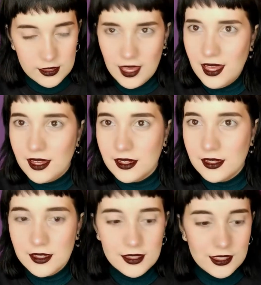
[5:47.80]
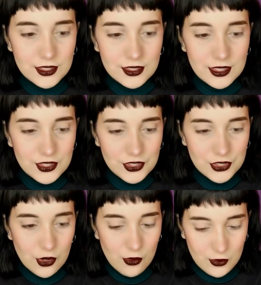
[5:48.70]
Yeah, let's
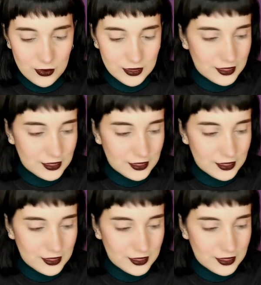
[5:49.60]
just go.